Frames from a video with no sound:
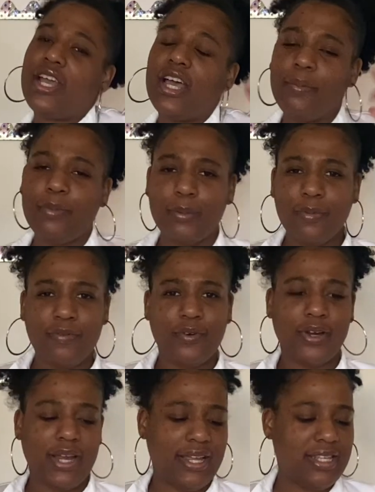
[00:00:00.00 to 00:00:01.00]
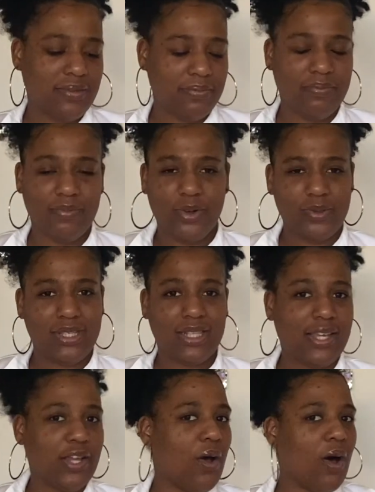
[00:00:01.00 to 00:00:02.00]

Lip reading: cup number 4 is mostly